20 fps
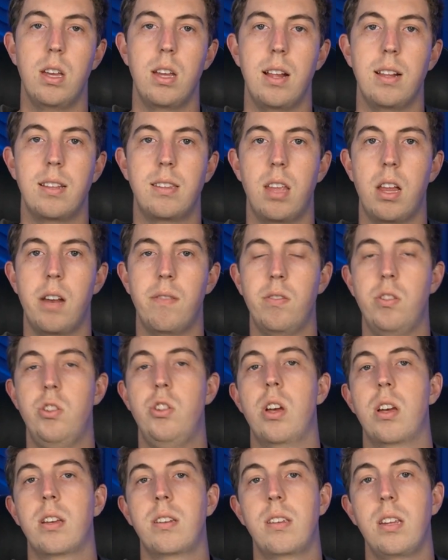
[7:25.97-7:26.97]
instead of
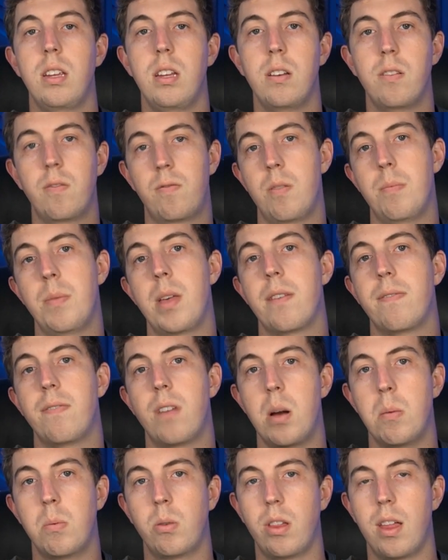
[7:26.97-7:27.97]
adjusting from that
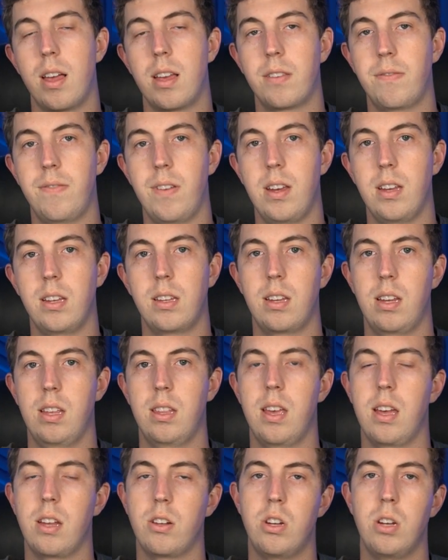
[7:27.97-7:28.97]
fiberglass face and
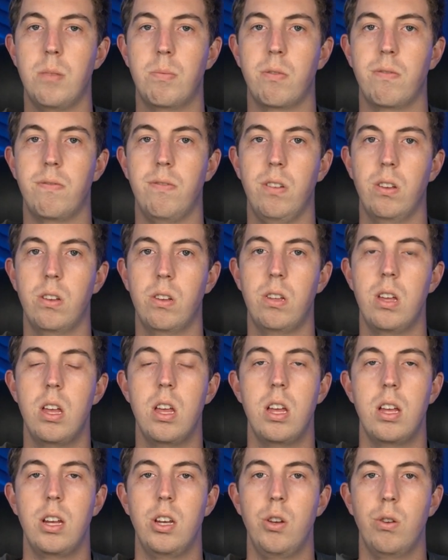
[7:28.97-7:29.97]
that cheaper feel,
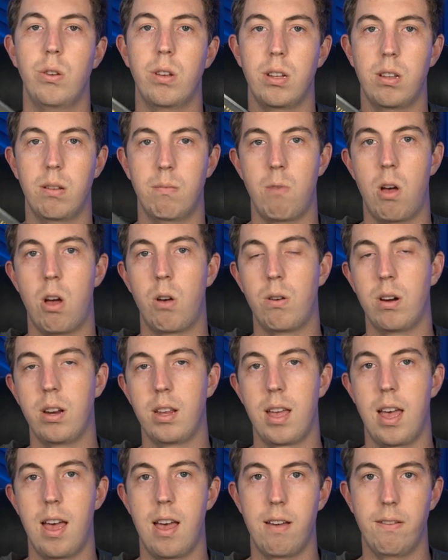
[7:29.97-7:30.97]
you can already
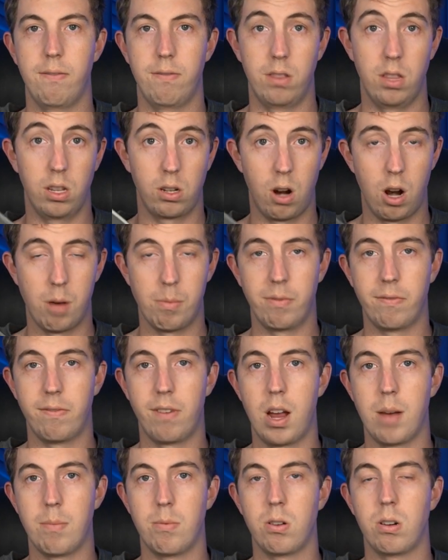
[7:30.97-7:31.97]
have the carbon
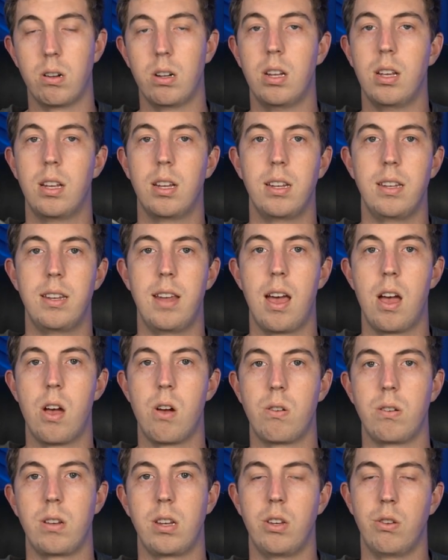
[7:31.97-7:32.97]
fiber
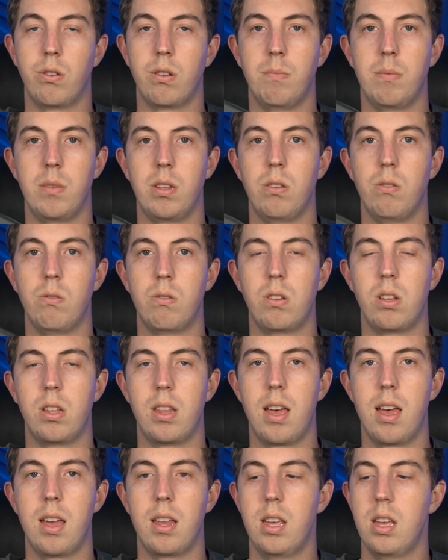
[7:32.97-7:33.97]
down and you can be used to
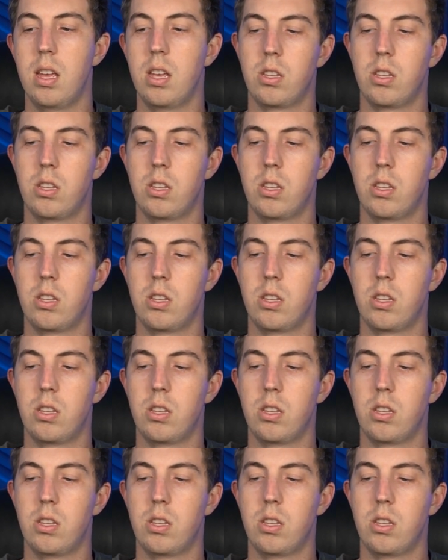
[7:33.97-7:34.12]
that.